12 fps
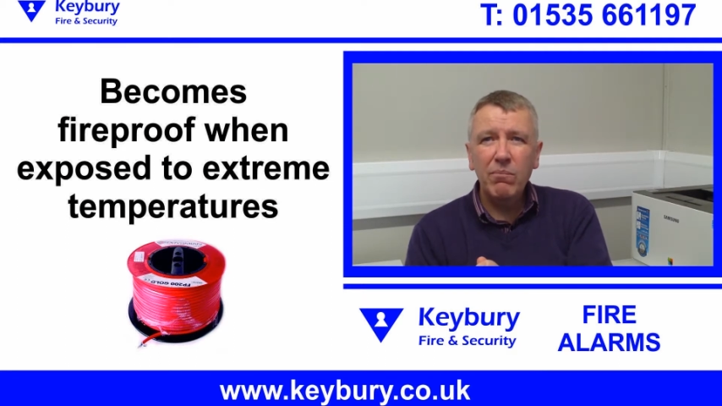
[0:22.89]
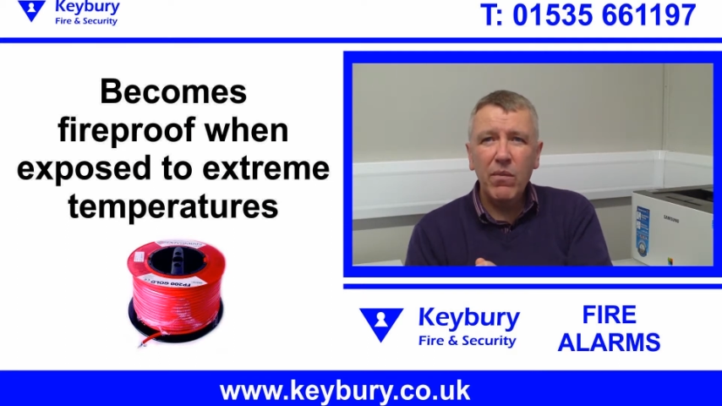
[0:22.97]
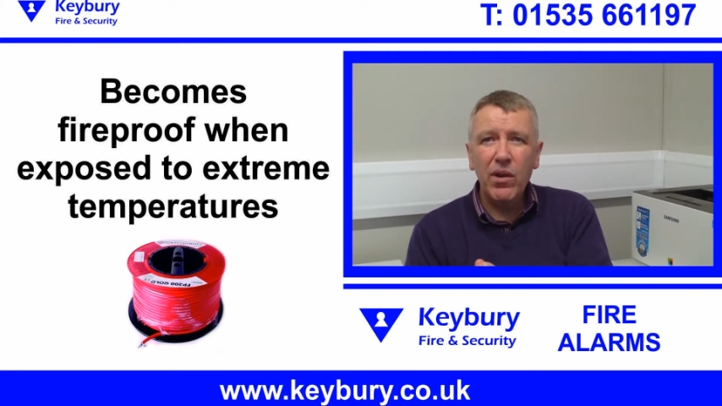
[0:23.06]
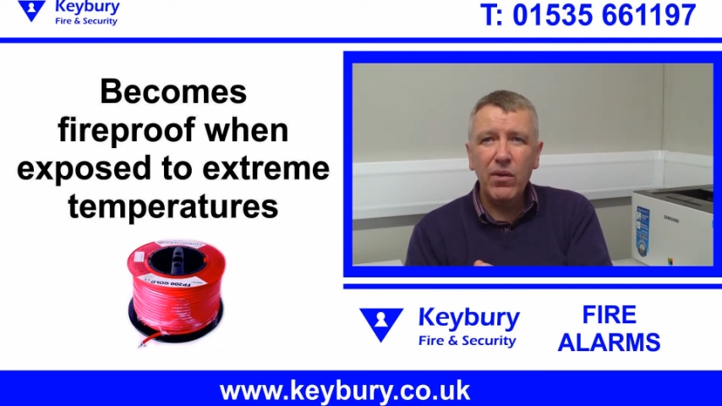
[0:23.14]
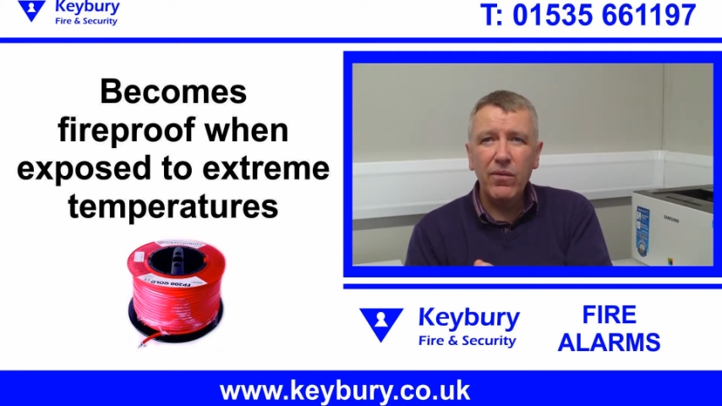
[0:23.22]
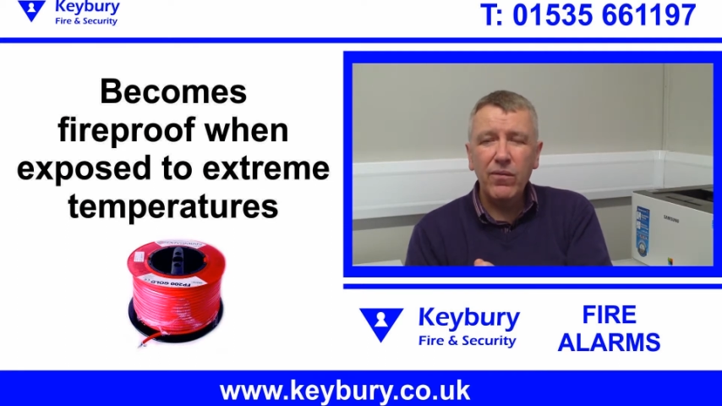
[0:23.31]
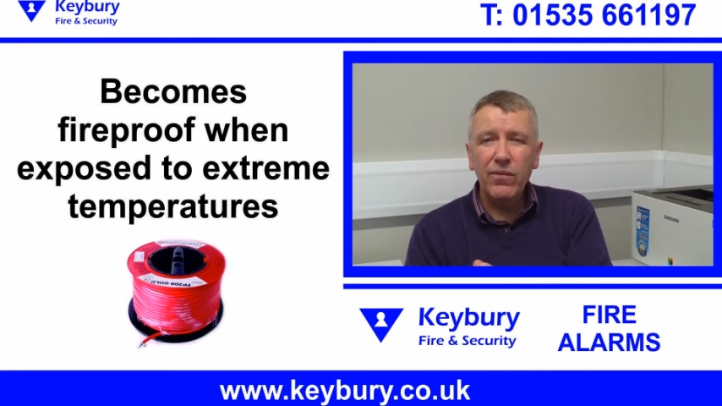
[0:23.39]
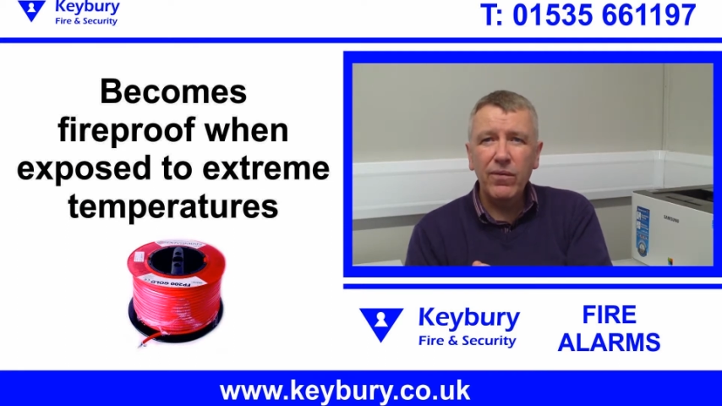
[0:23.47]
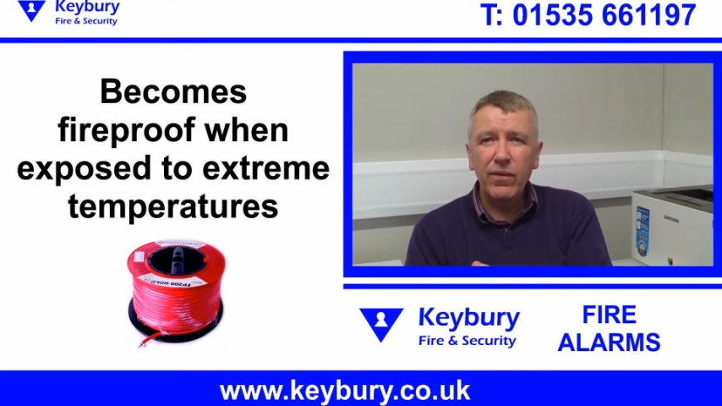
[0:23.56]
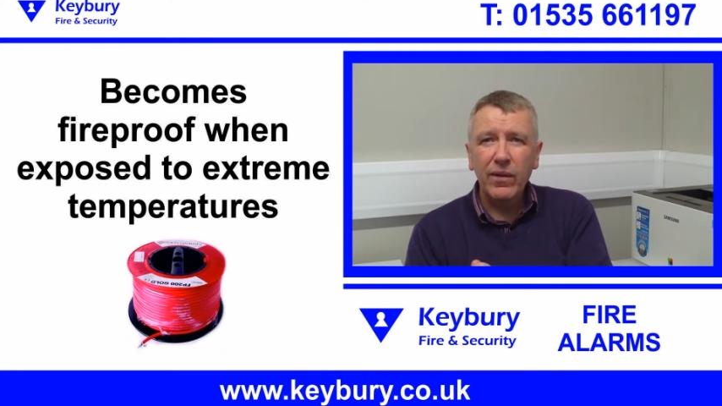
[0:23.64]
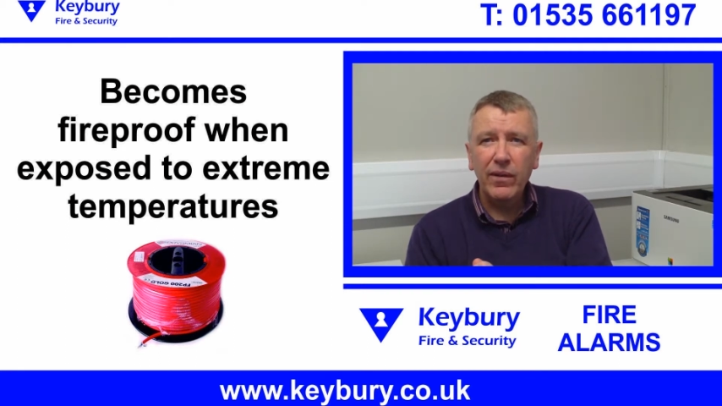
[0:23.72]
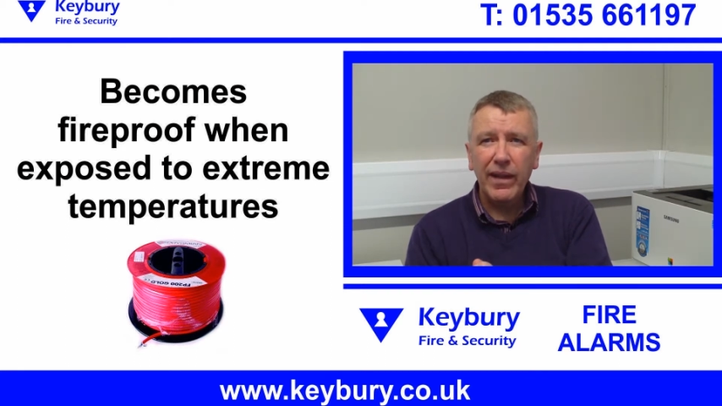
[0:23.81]
move
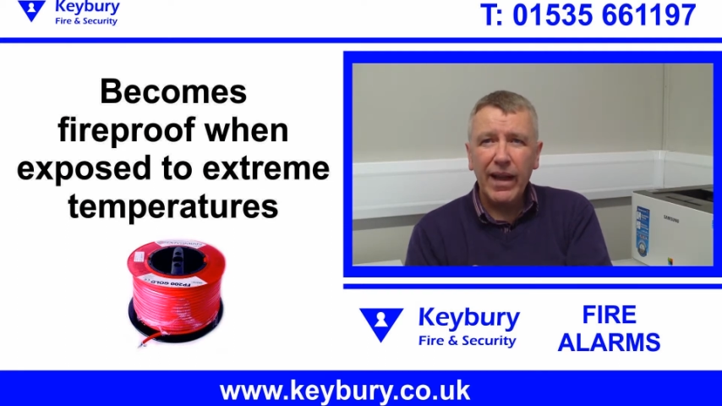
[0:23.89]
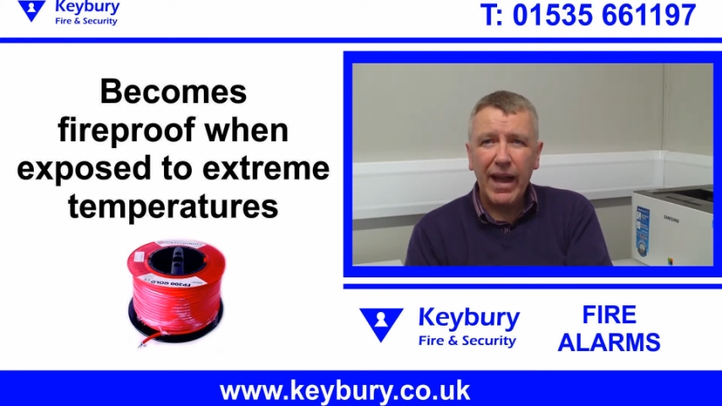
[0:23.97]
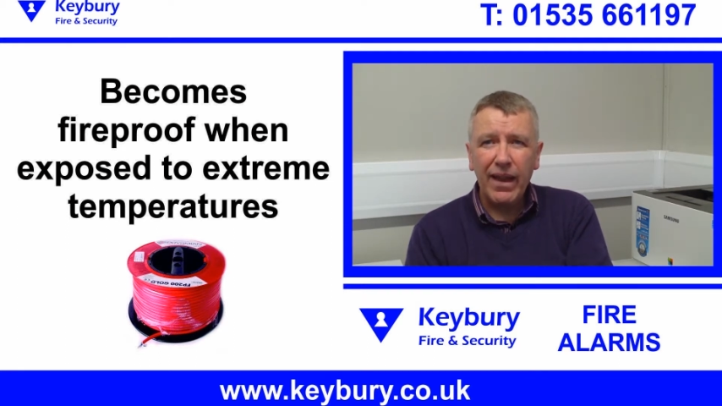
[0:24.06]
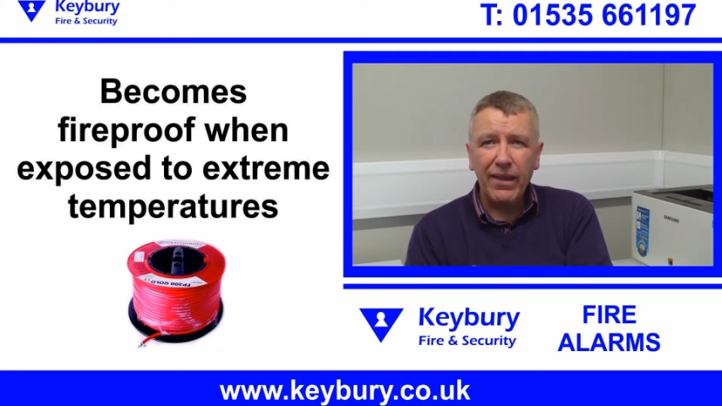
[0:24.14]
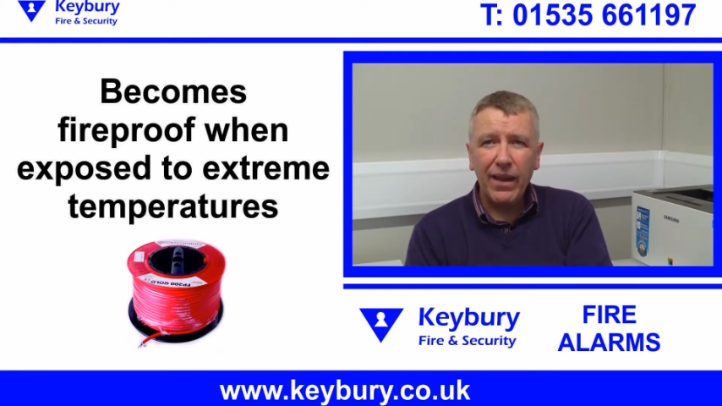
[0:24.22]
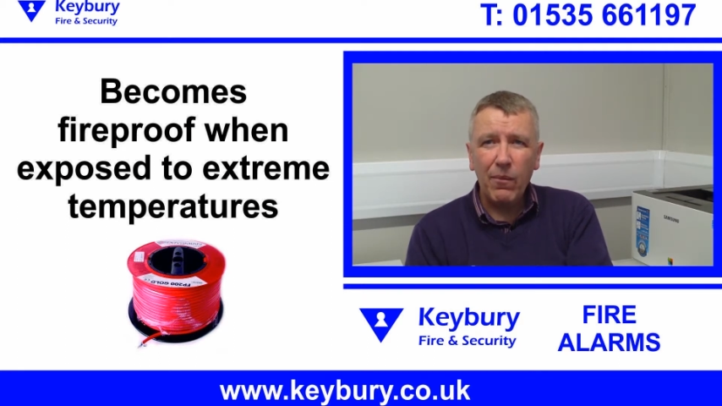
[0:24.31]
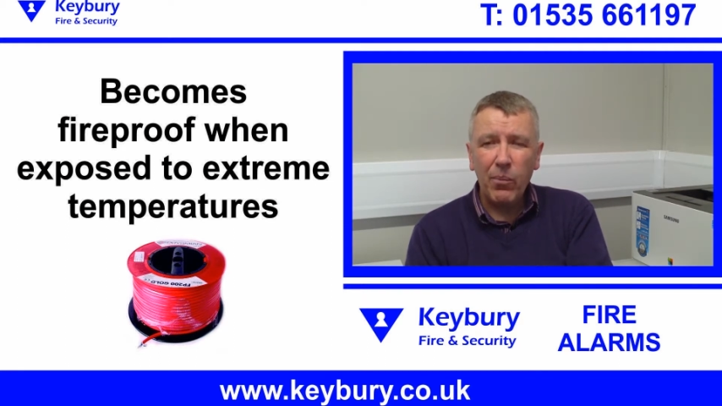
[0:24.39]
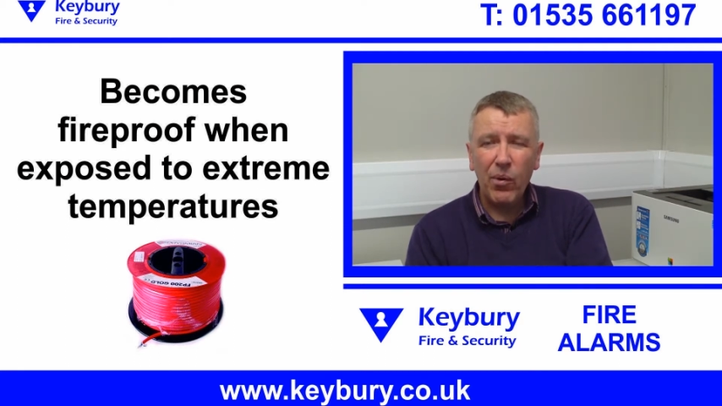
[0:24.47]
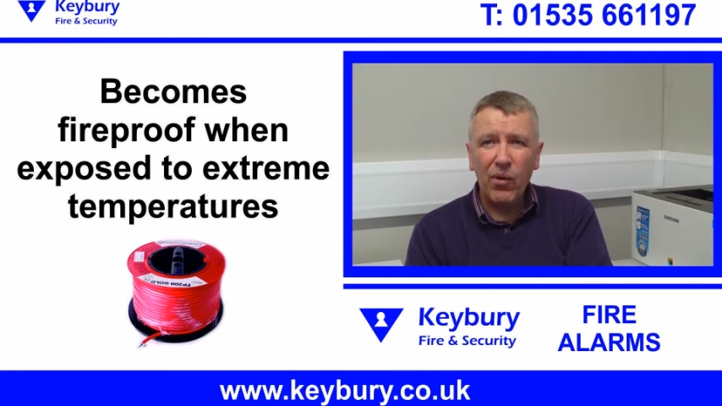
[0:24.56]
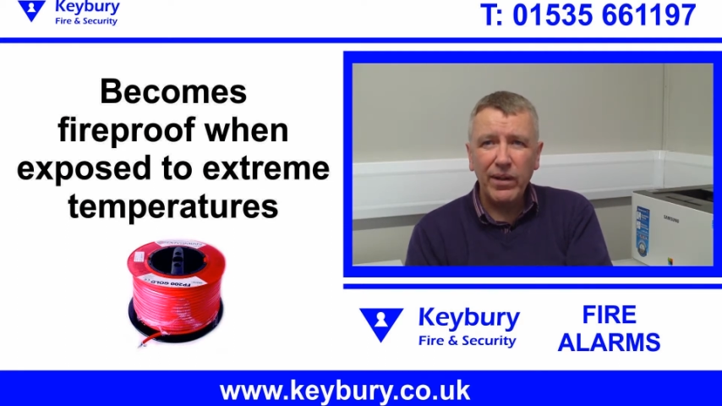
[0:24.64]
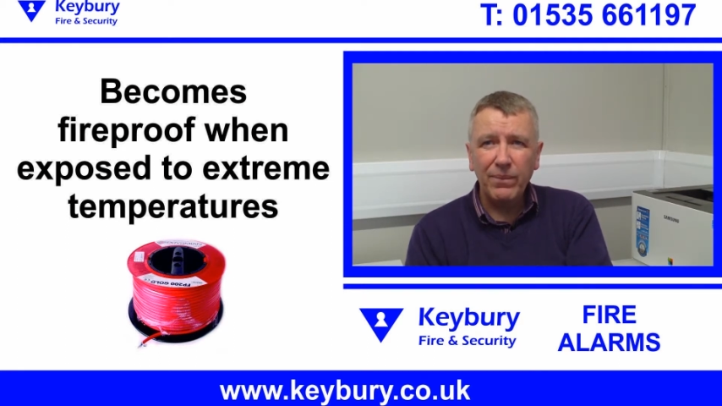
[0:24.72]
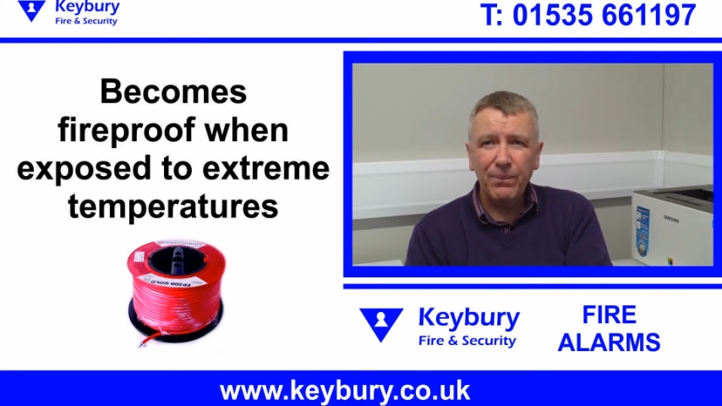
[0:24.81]
at that
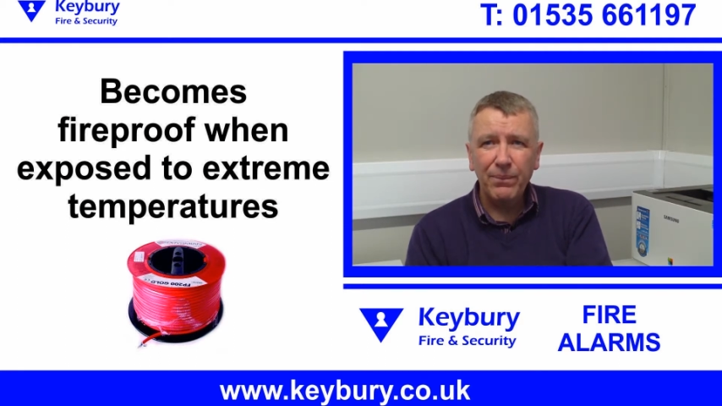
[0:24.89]
point